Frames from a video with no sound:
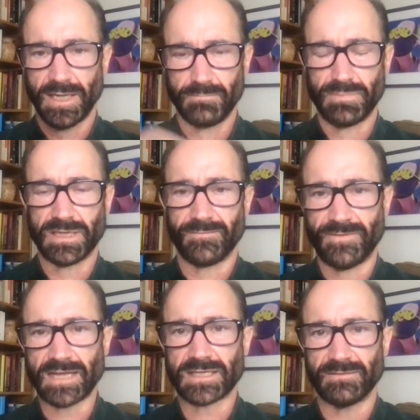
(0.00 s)
and been
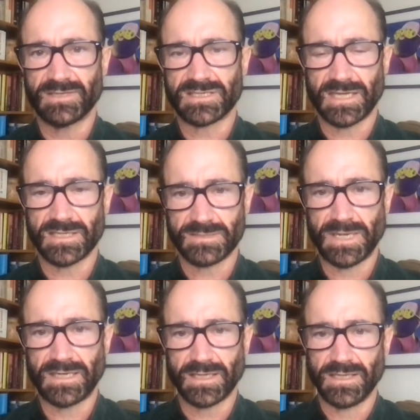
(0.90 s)
effective instead of
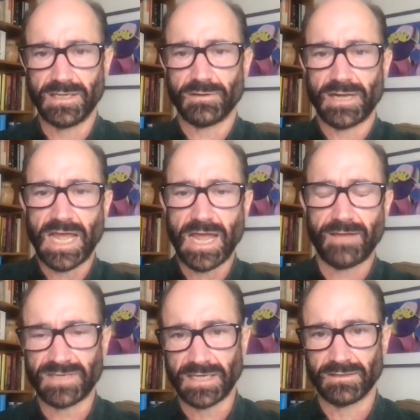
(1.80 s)
spending a year and a
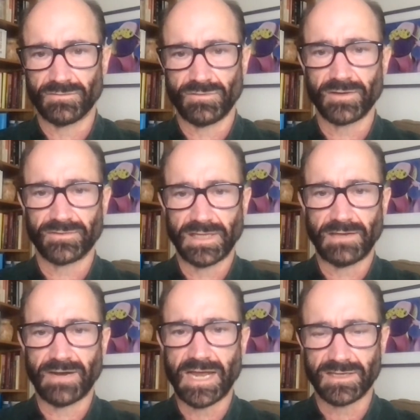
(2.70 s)
half taking drugs that
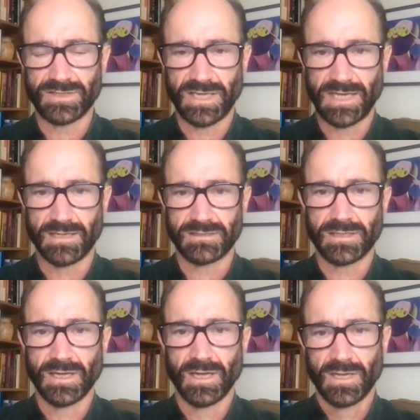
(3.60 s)
never had a chance.